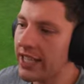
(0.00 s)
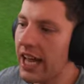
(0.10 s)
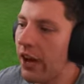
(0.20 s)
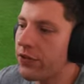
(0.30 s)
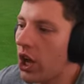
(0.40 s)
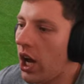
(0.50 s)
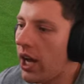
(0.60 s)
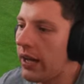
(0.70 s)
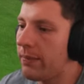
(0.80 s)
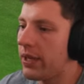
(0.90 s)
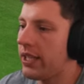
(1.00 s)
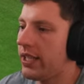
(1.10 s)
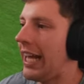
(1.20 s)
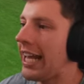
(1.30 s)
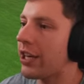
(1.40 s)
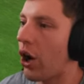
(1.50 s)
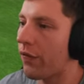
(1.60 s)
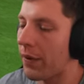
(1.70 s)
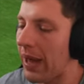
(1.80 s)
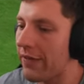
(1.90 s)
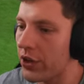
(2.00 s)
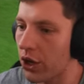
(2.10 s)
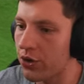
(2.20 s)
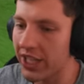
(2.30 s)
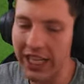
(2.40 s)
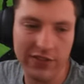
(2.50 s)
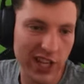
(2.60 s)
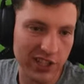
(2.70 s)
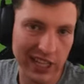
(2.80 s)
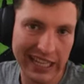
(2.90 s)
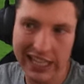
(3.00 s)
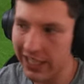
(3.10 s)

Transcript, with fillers: And that is half time. A late goal from Leverkusen gives us the